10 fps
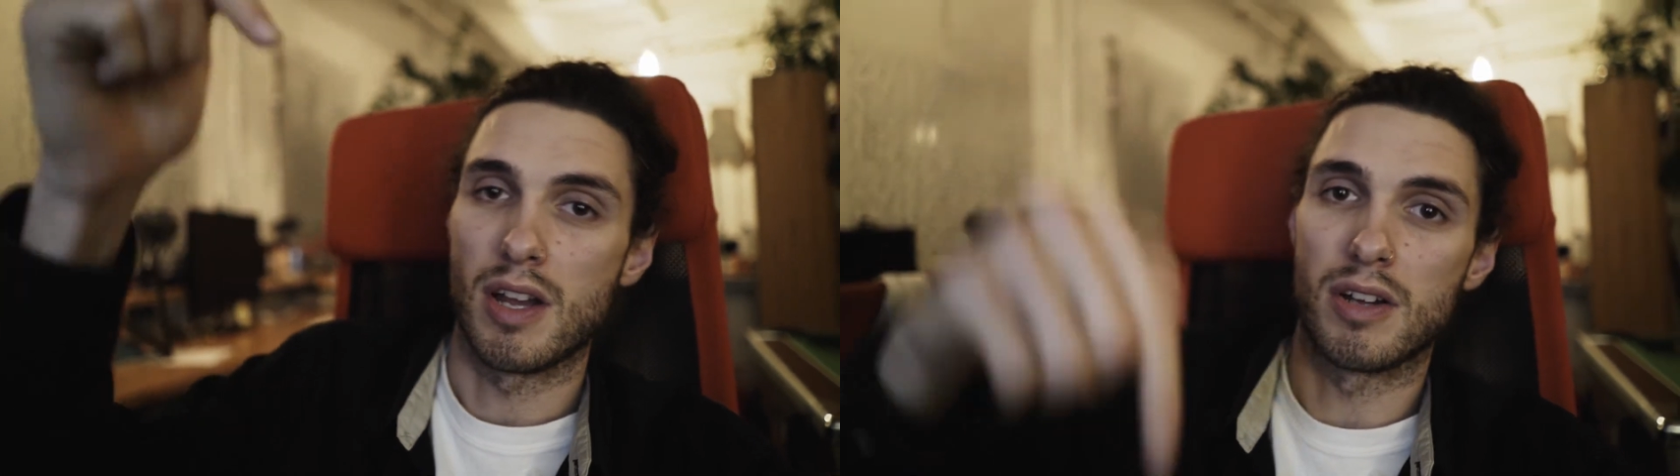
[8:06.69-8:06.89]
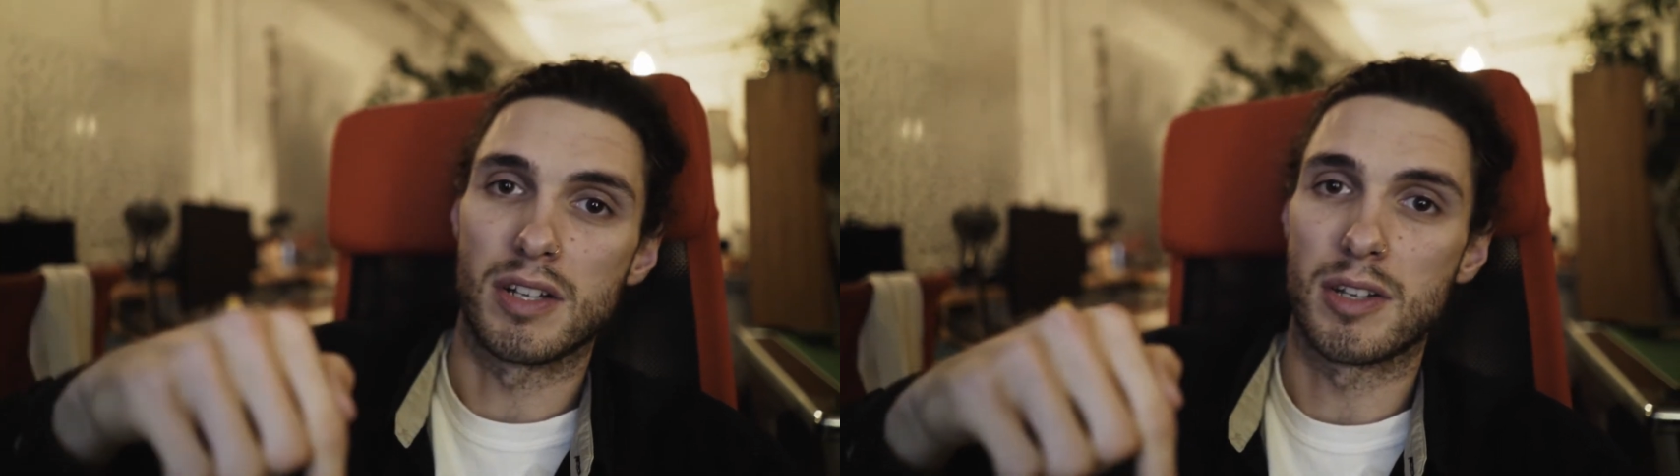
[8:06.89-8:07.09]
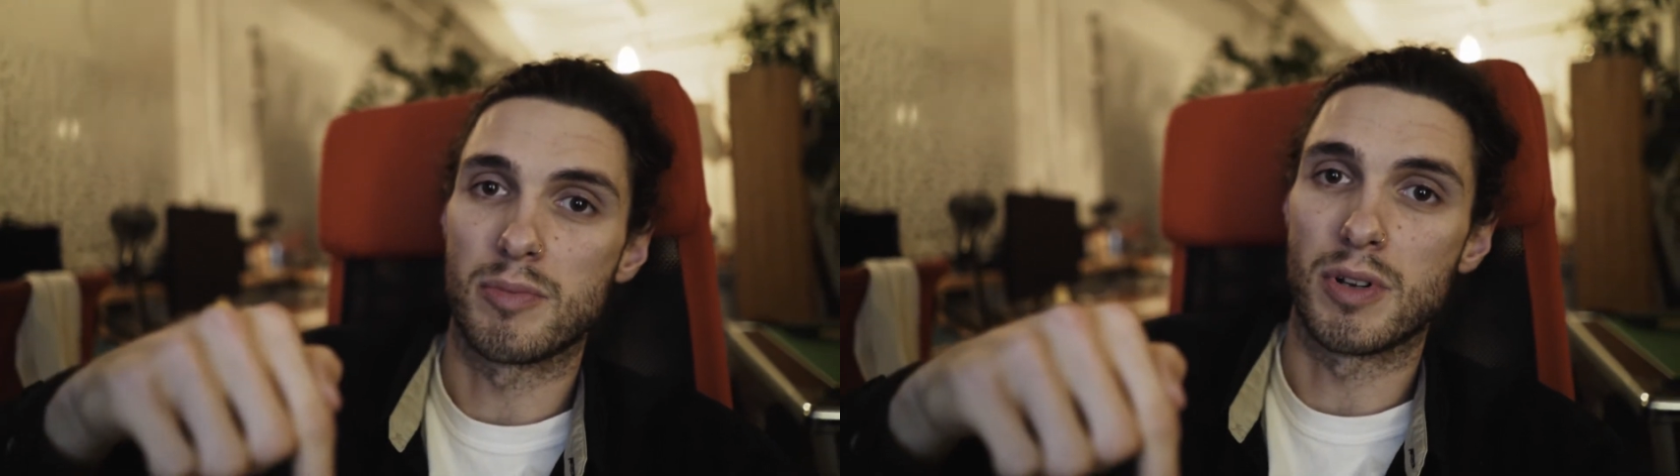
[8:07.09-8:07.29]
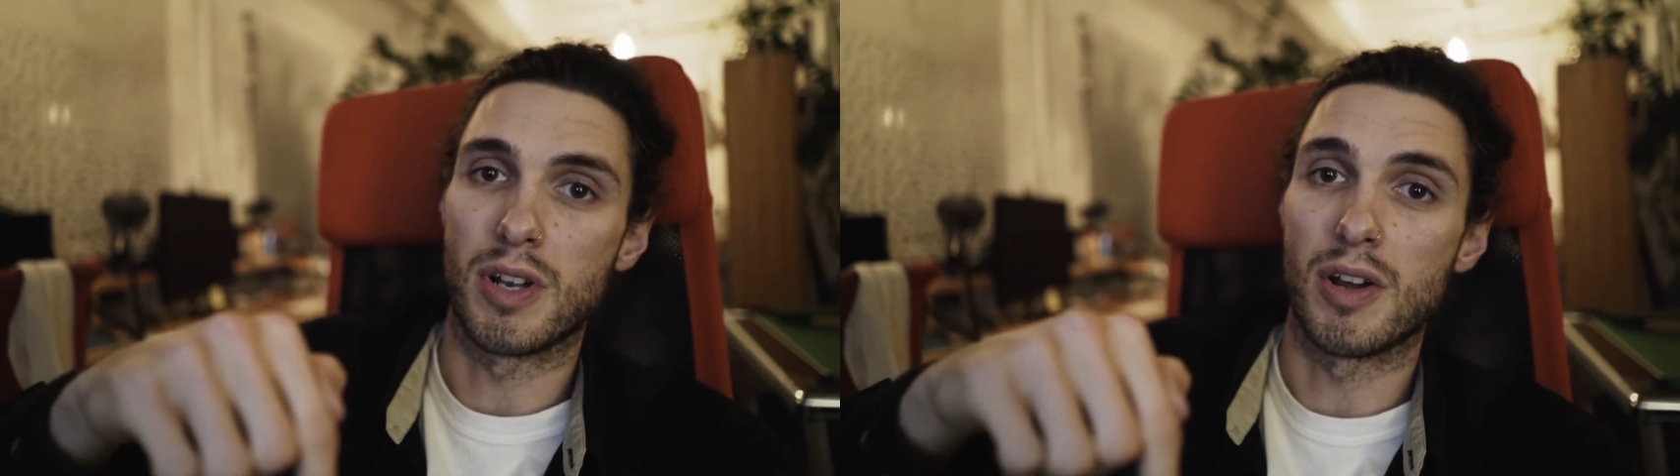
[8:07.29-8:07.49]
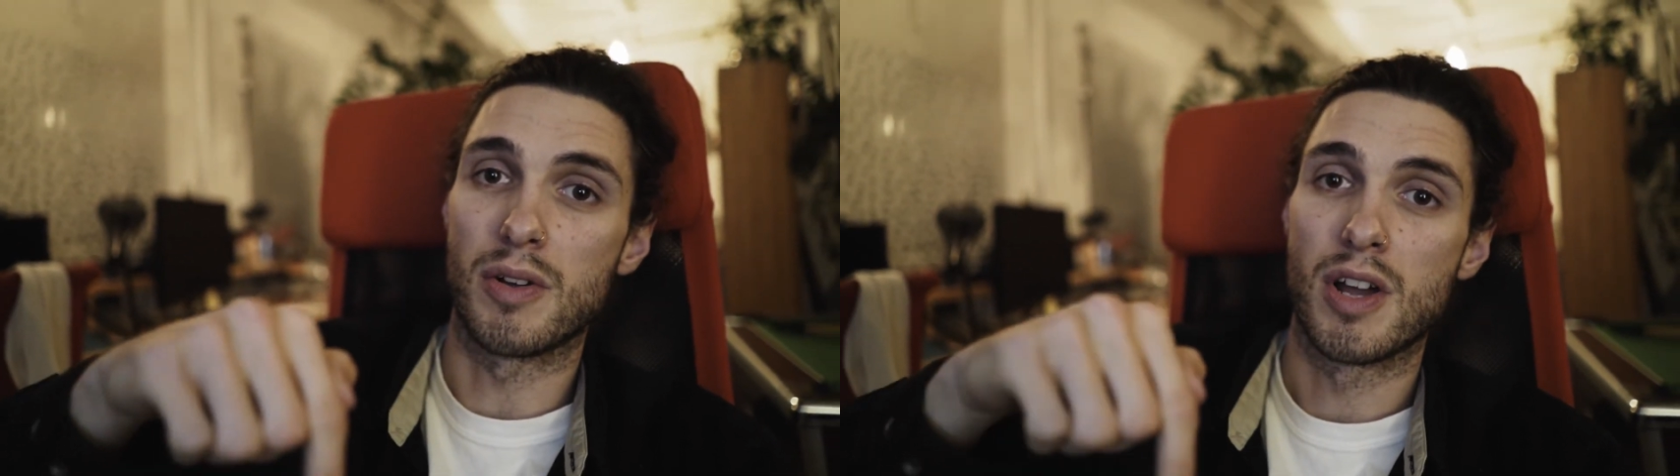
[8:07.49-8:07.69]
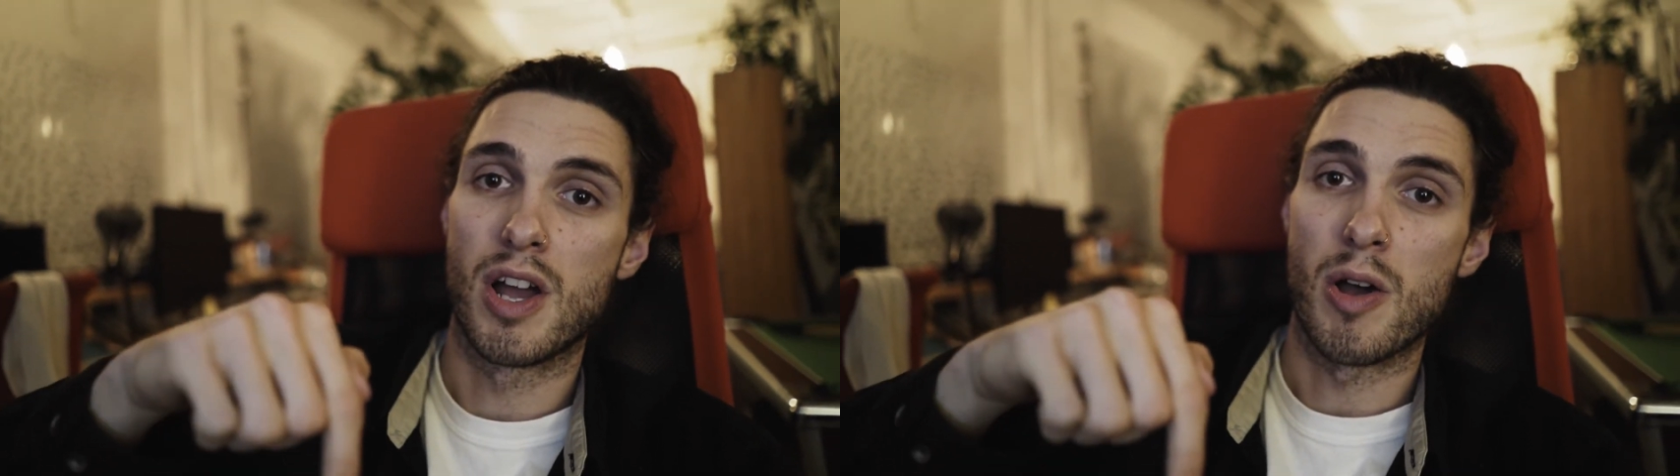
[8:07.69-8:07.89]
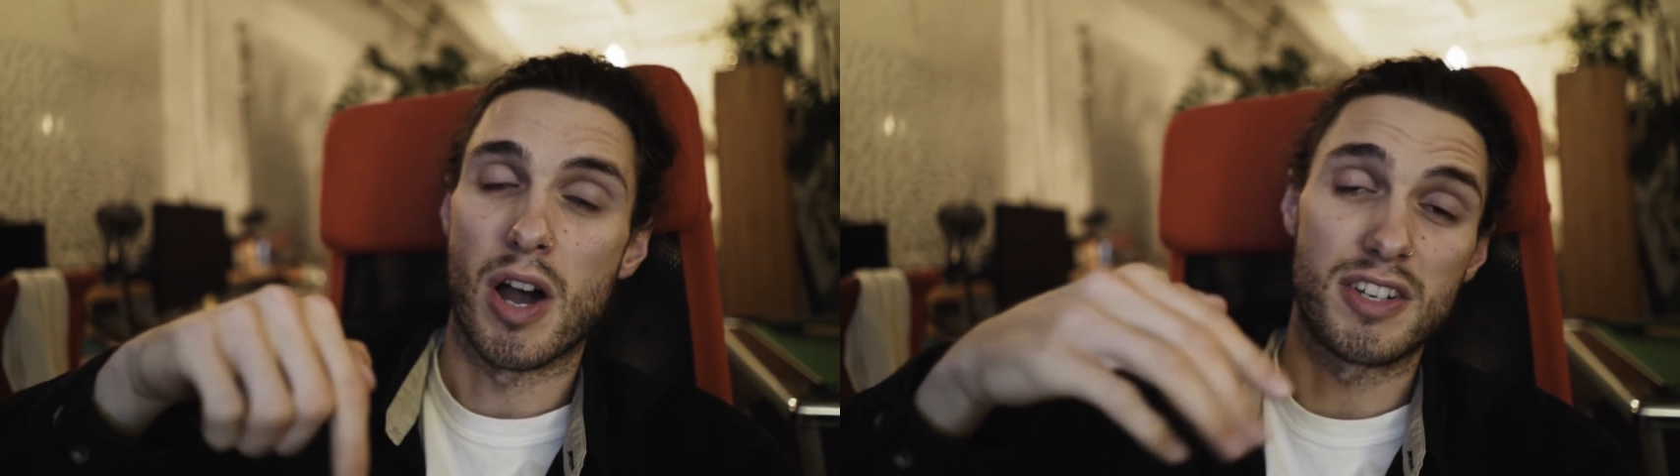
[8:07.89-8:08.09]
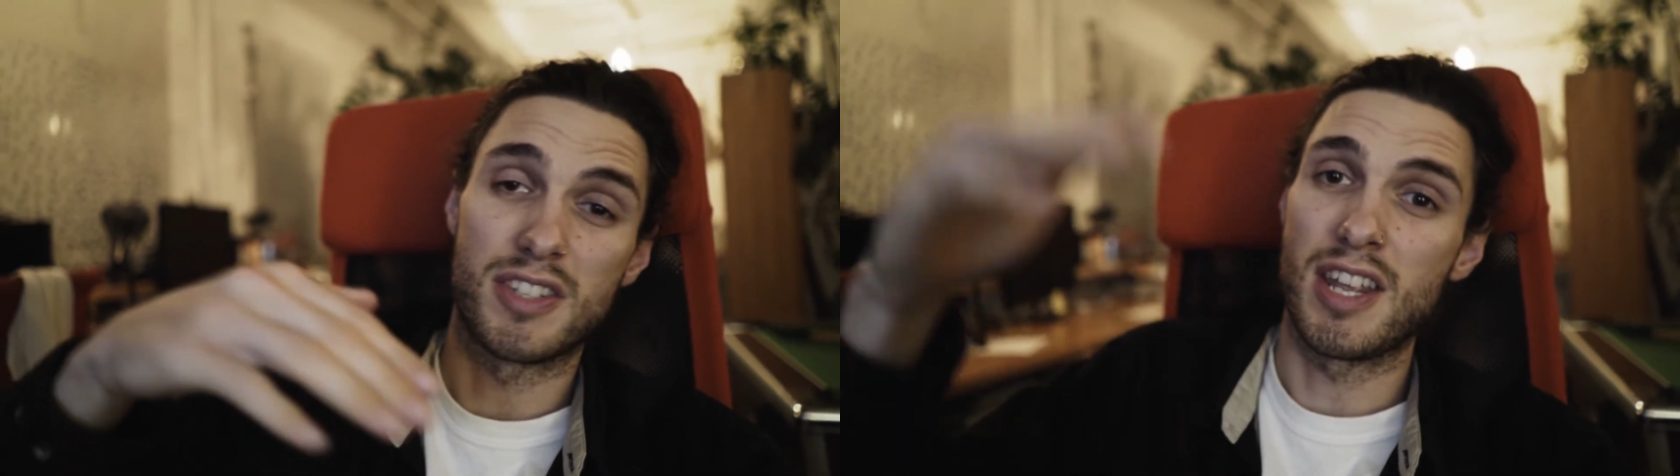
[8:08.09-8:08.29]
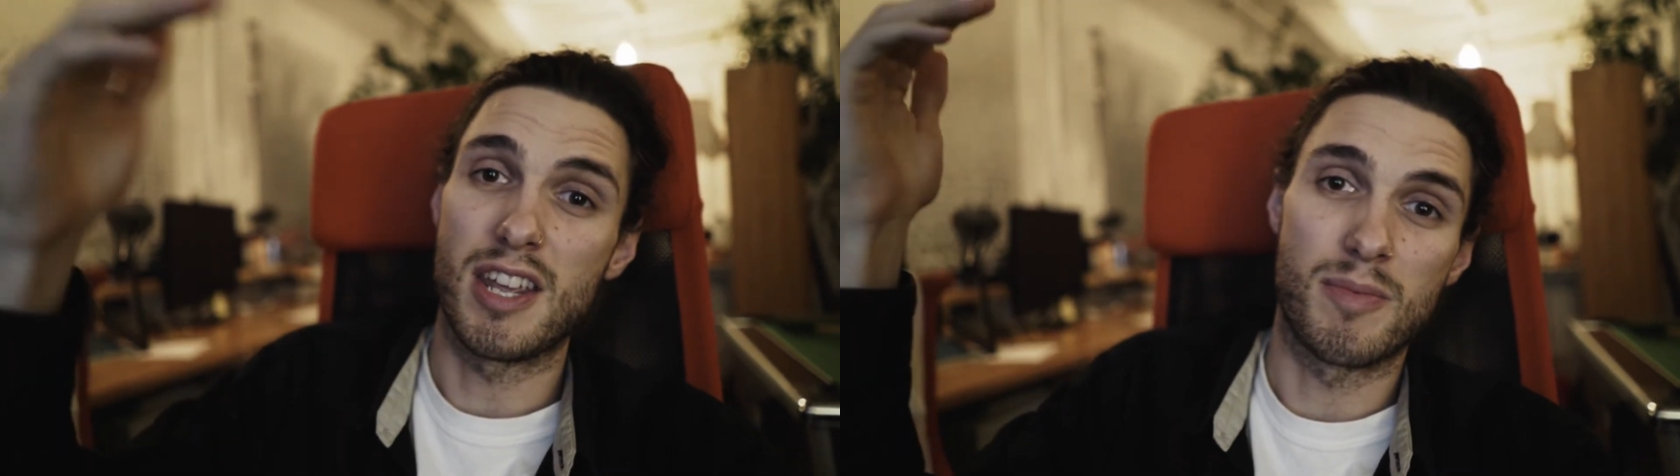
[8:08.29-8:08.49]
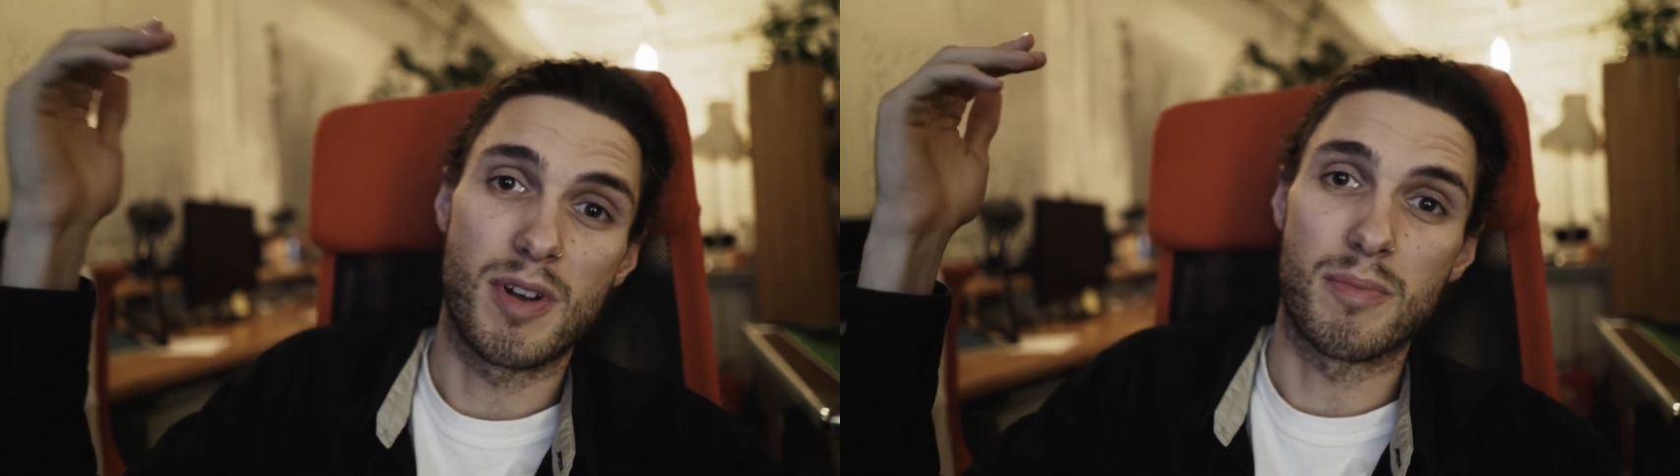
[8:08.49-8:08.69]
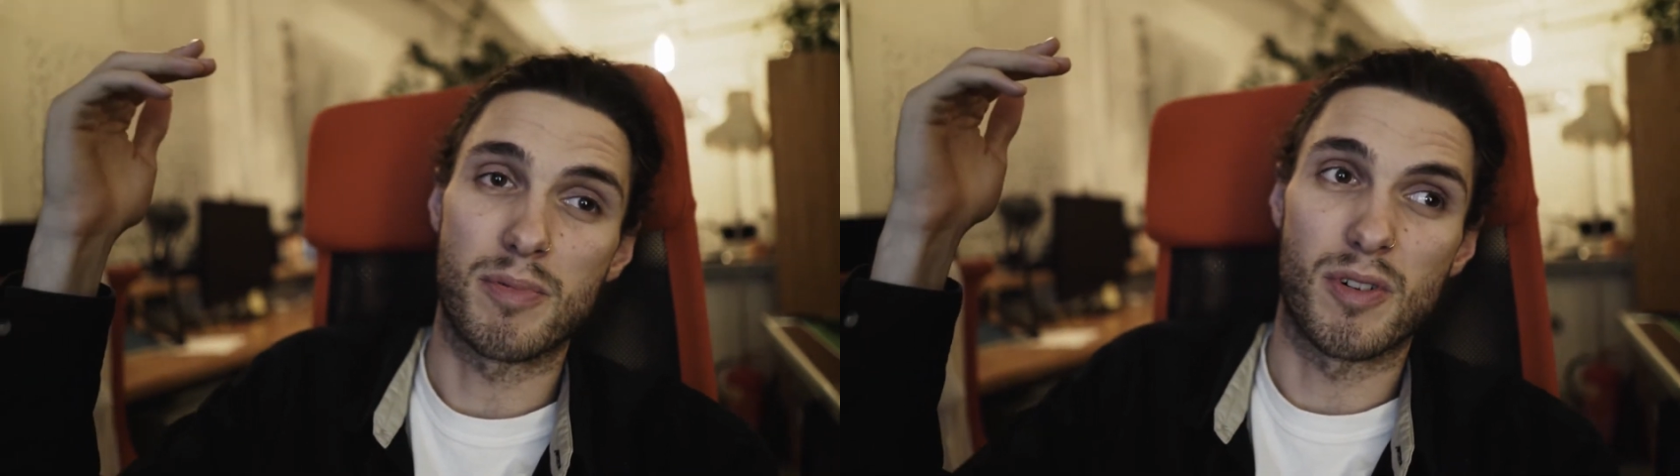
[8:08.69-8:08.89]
I'll link it below. I just hit him up